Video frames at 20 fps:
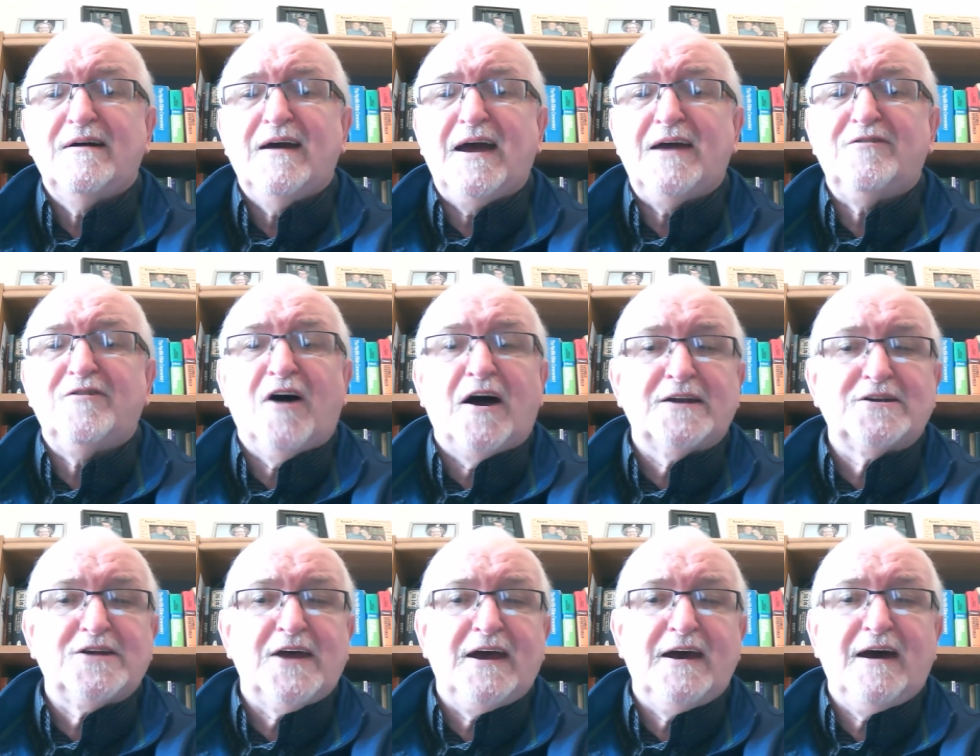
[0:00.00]
and
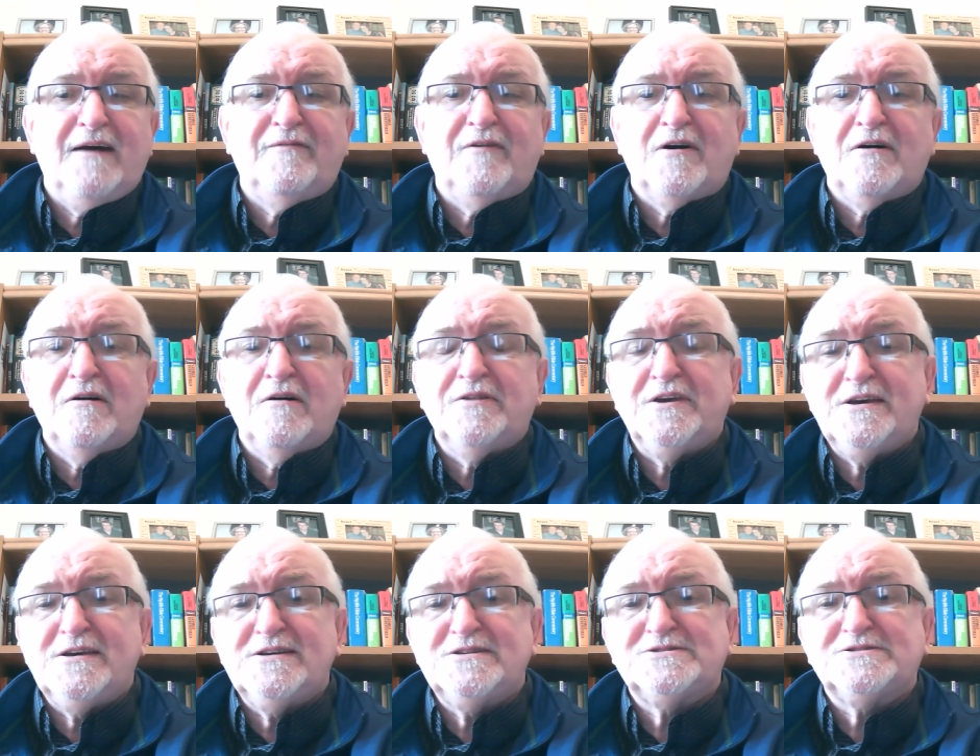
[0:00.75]
not to have all
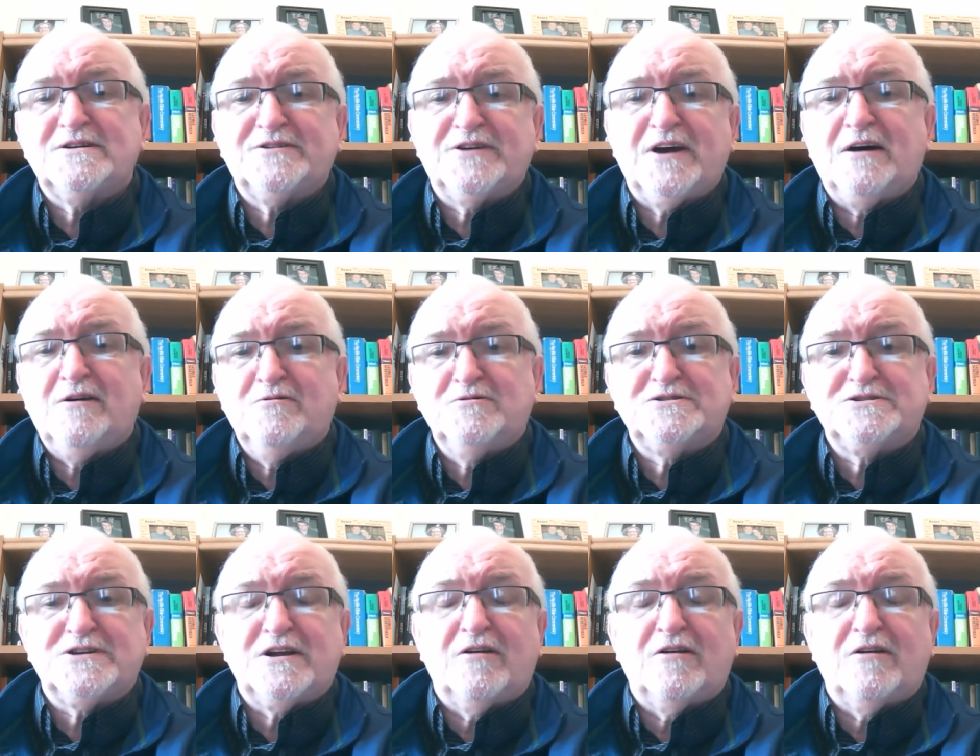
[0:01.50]
these doubts and